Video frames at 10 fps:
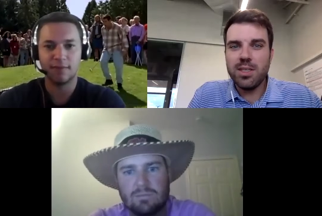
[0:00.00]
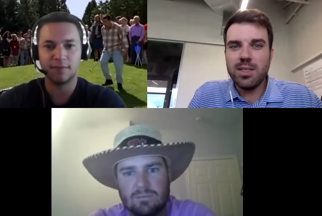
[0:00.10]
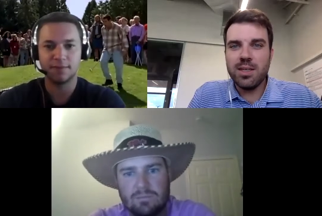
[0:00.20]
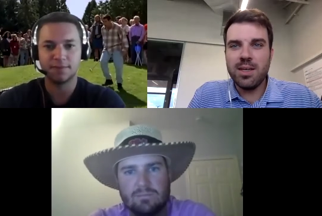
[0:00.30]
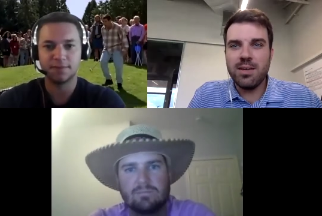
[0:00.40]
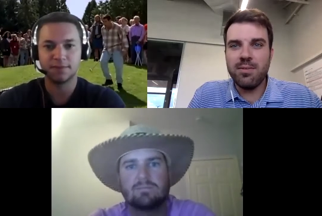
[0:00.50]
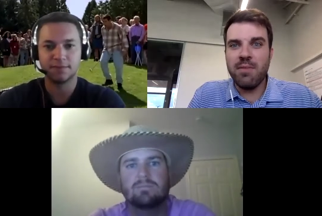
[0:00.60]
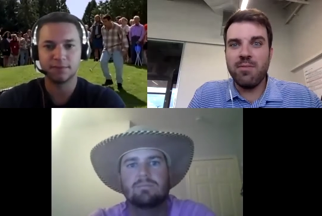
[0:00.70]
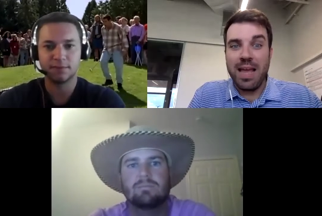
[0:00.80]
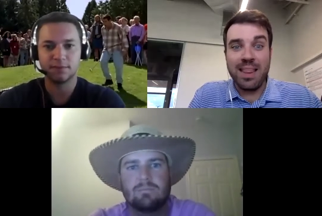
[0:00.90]
Speaker 1: uh,
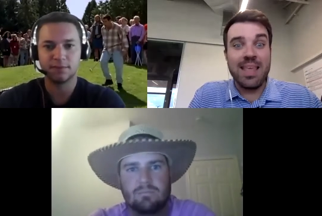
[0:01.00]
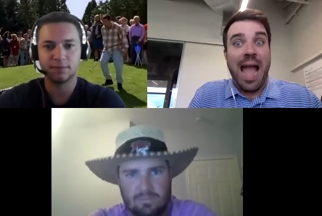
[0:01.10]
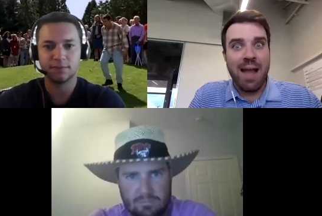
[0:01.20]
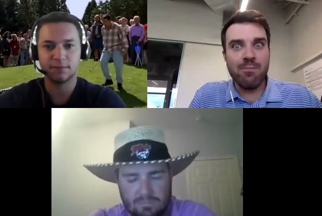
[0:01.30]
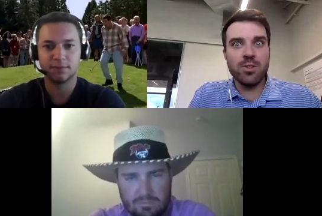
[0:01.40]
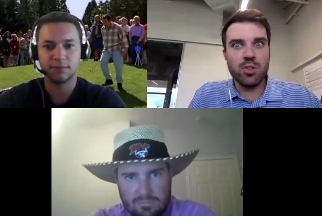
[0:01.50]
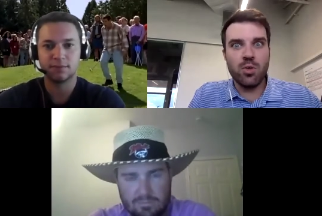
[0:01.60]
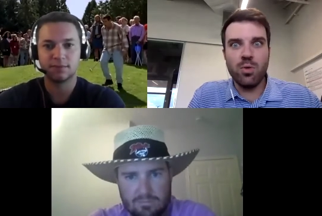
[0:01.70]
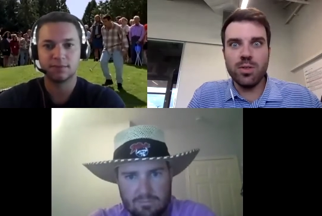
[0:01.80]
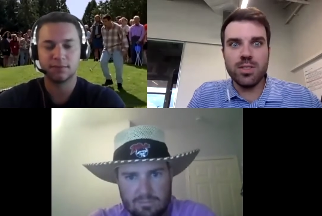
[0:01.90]
if the average
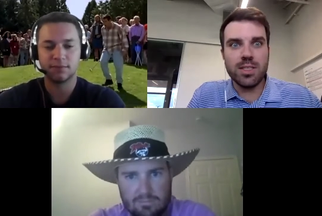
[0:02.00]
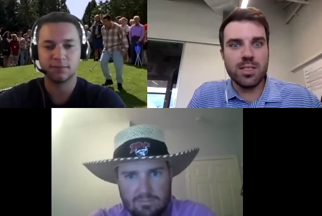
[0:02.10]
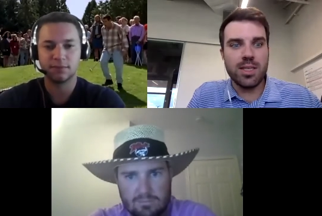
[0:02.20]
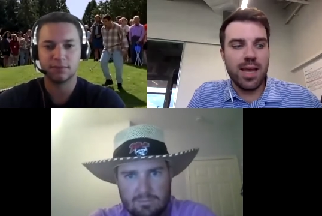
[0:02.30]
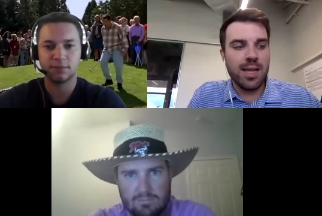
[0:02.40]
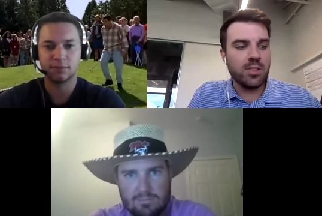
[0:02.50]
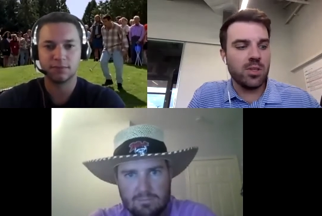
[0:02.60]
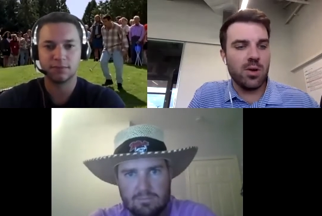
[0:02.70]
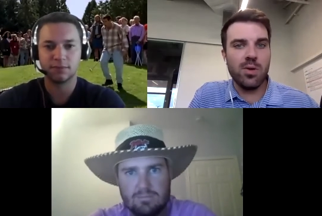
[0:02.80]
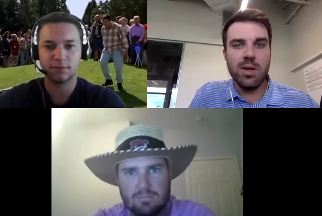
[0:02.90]
score is 68.
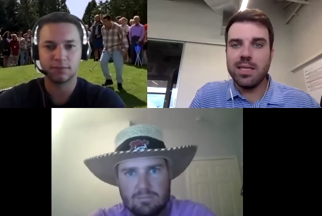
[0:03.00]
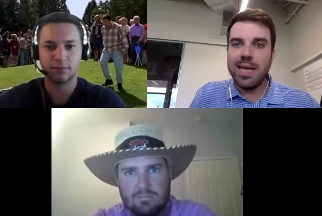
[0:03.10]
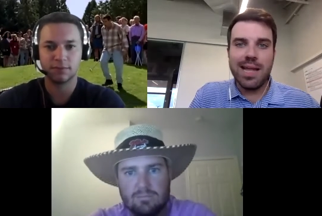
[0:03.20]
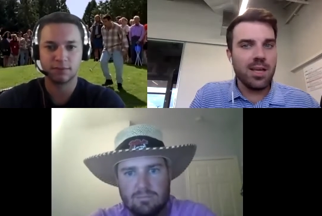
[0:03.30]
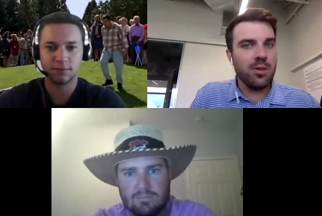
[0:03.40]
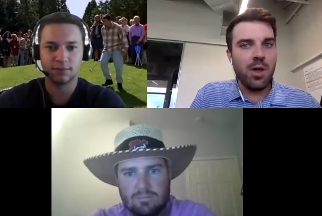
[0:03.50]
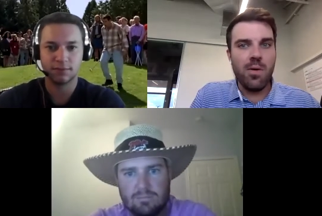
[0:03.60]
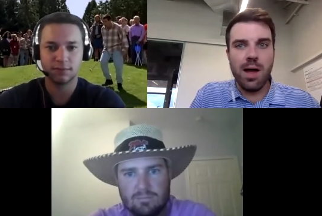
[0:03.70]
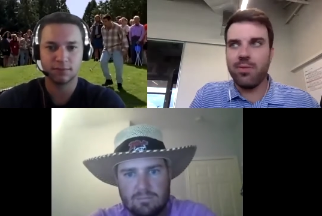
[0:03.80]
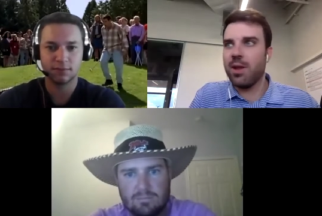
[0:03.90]
So, you have to go low
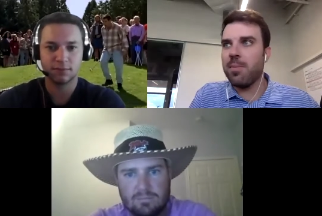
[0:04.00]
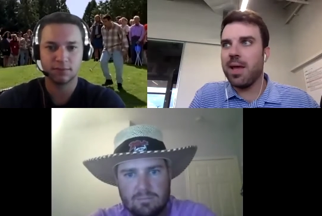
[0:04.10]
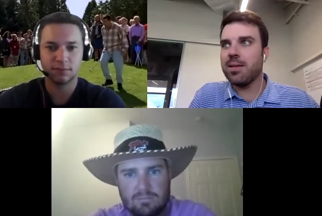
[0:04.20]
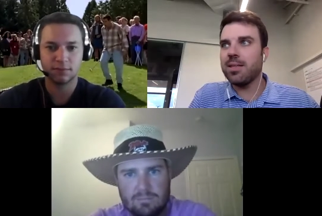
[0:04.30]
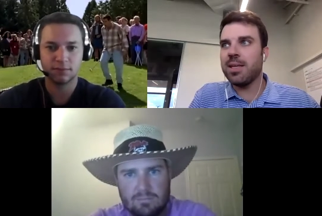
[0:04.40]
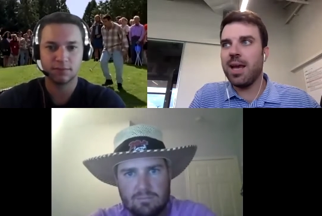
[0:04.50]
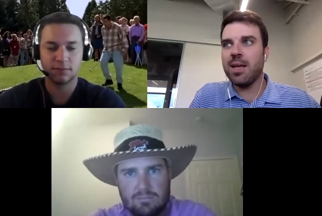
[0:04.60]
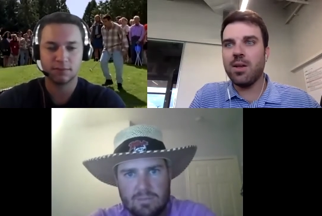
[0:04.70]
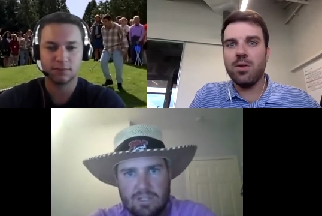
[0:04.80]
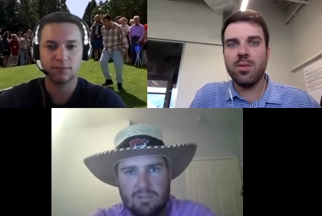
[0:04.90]
out there, man. You got to
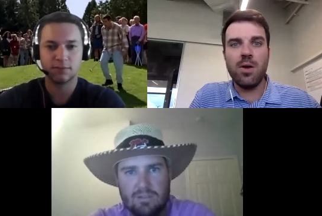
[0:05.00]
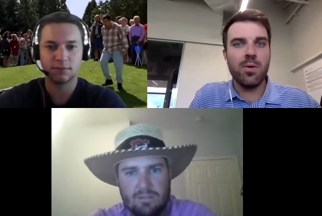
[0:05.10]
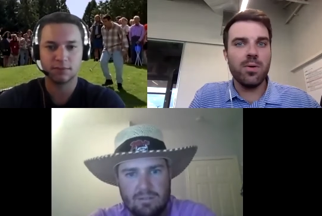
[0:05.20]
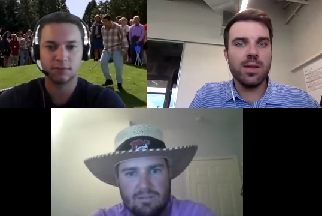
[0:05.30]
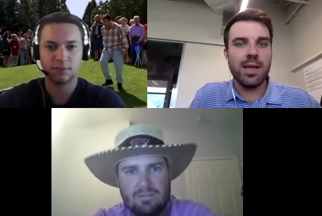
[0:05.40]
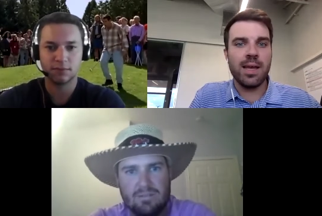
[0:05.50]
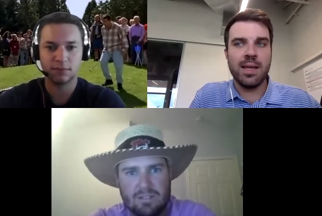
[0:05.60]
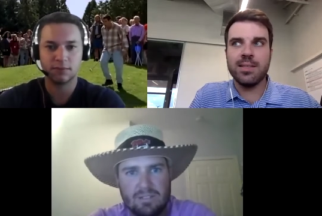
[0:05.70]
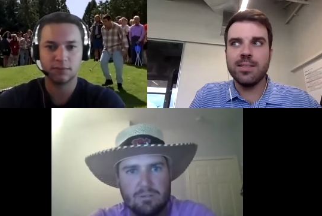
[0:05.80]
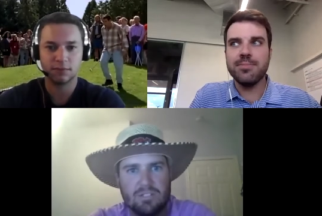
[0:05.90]
go low.
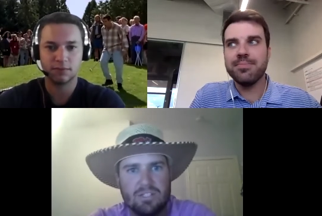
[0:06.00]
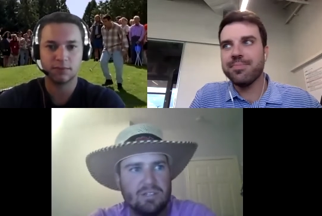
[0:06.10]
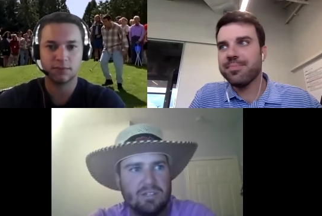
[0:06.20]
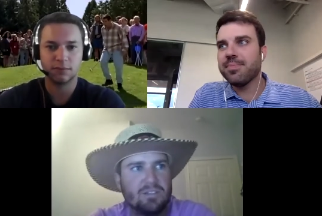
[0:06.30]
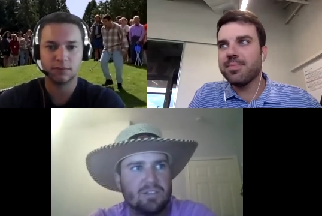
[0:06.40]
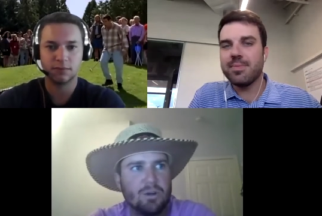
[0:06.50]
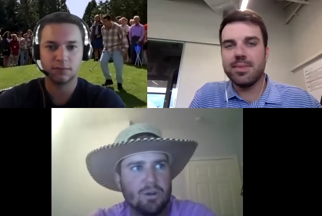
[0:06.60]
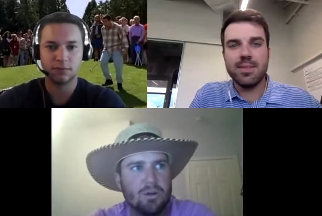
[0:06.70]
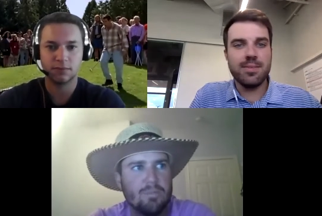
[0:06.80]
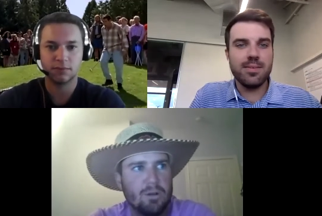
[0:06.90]
And
Speaker 2: it was the
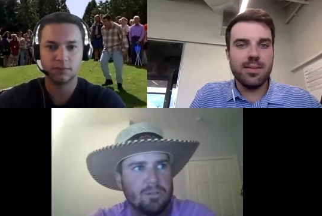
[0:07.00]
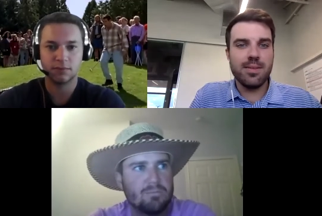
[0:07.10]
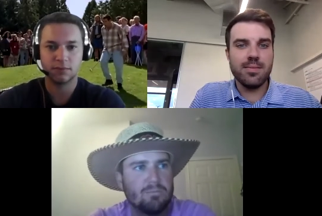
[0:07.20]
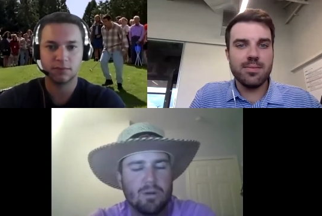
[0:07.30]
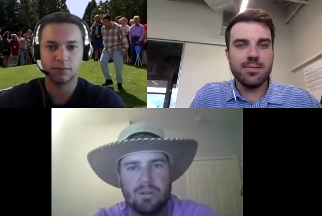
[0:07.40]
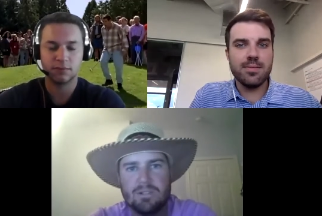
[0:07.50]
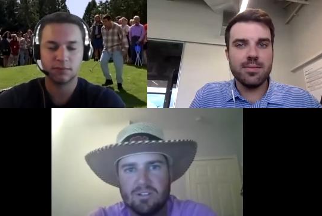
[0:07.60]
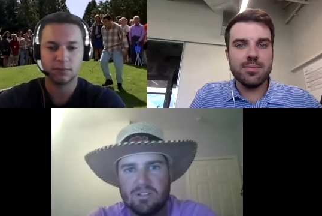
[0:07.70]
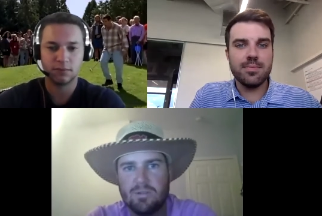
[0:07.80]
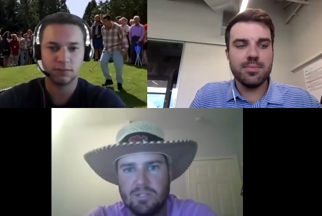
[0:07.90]
third most birdies
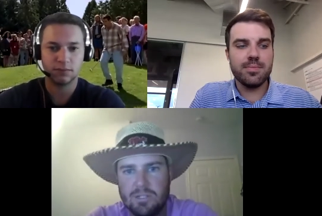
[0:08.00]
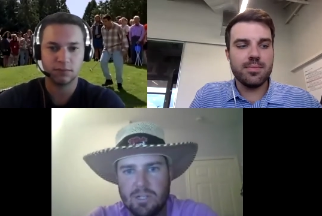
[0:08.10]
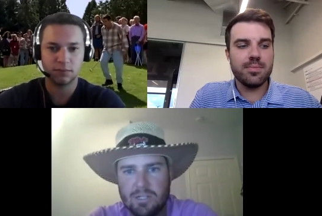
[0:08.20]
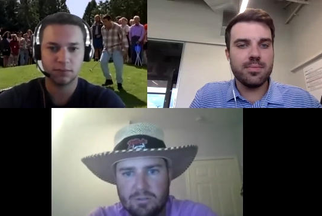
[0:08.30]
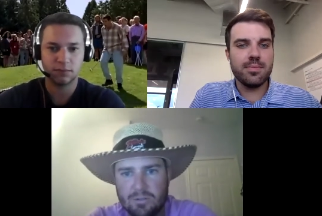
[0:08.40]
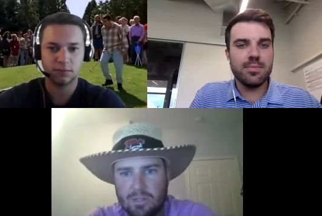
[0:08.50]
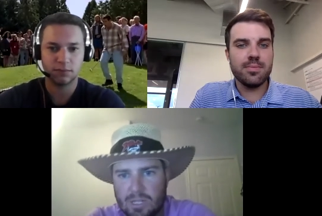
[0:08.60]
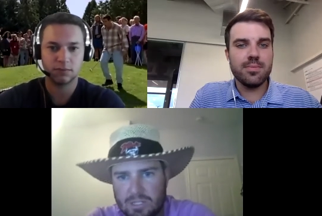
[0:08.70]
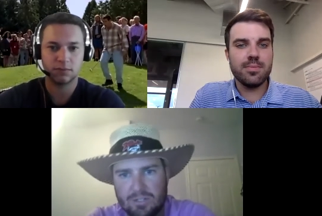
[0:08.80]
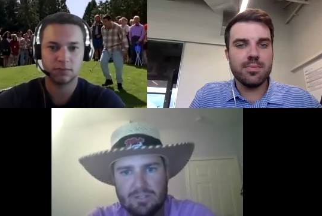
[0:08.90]
on the PGA Tour
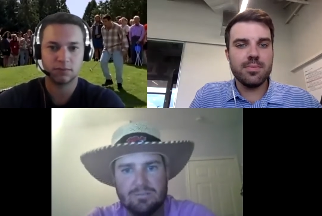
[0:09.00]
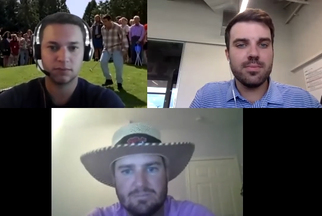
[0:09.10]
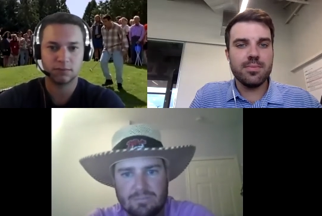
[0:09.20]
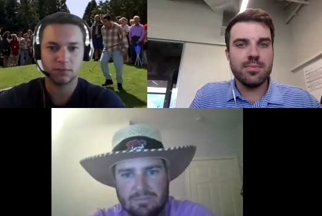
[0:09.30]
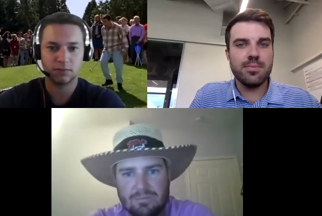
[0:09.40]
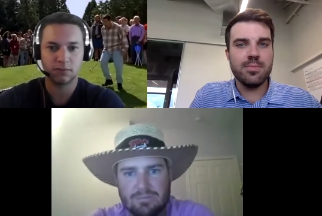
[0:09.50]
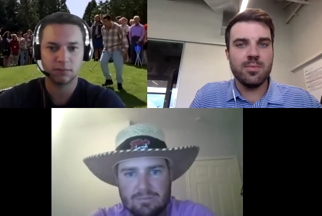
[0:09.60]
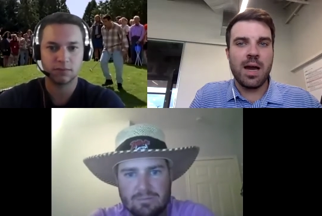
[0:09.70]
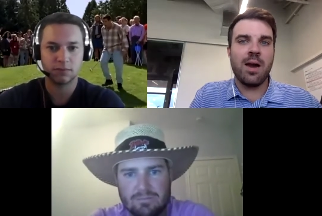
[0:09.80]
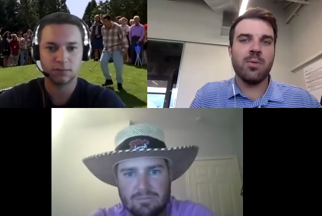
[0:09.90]
last year.
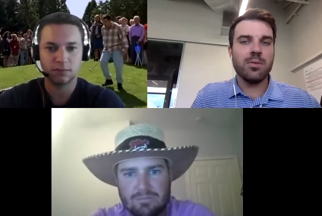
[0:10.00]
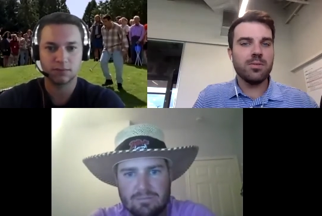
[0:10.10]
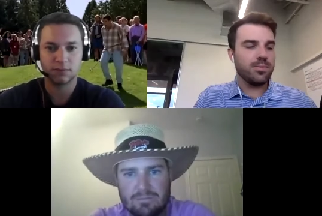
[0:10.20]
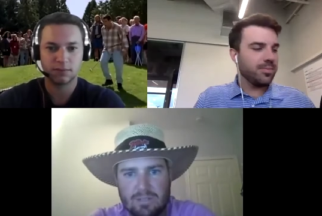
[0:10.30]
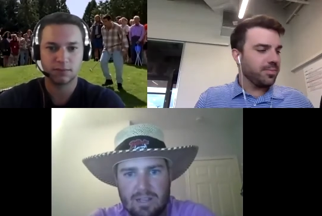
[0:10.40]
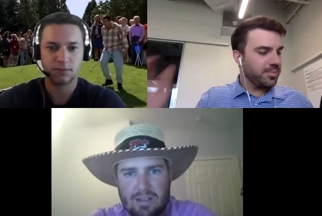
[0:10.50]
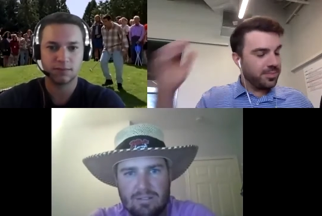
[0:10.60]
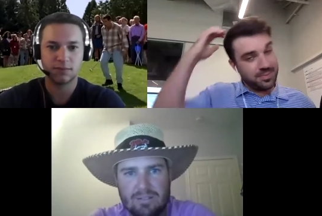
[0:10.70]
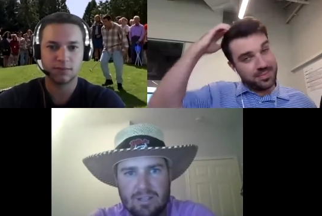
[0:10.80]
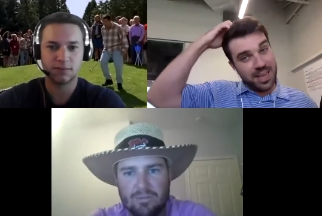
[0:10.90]
Wow.
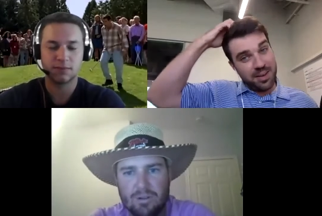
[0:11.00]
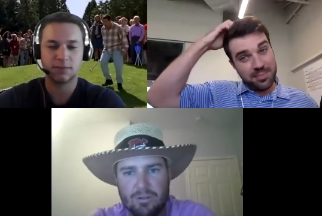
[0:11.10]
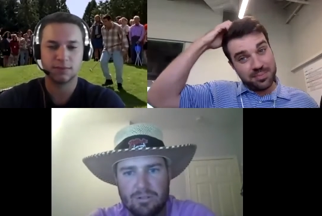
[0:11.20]
Out of all their